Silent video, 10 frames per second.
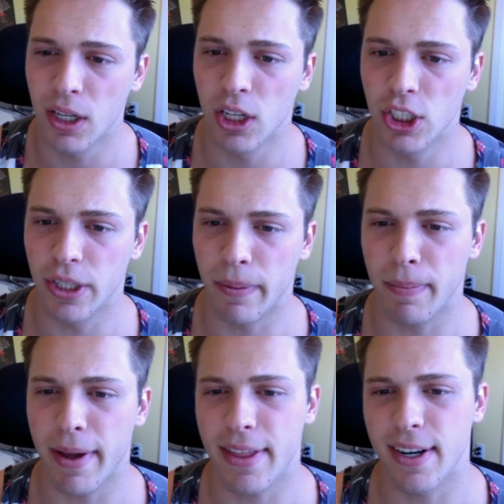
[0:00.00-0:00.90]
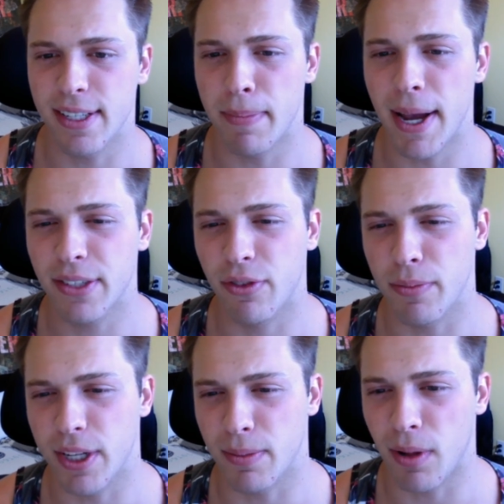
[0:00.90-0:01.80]
Shipping method is best from
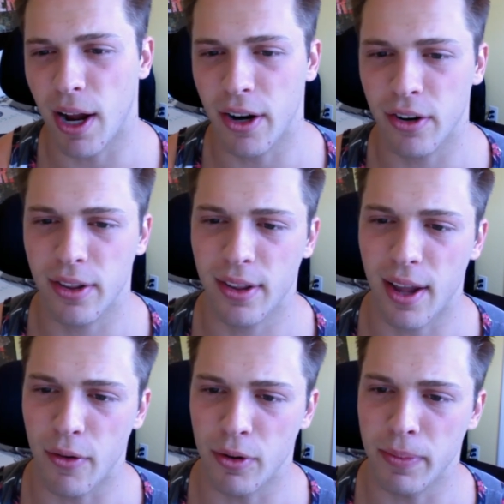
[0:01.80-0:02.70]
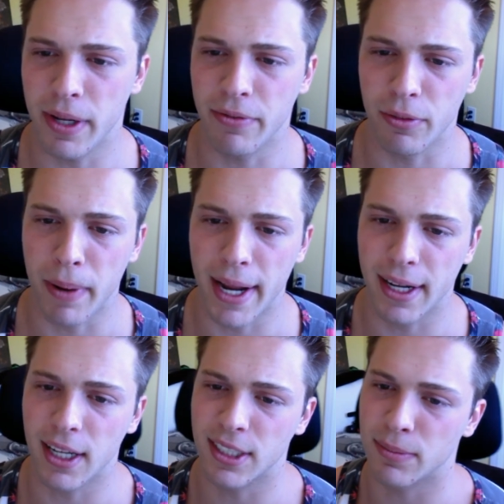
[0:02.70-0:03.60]
the supplier. That would be for paying
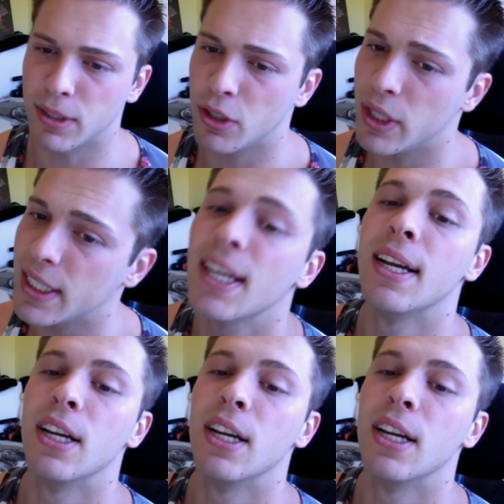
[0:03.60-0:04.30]
customs duties.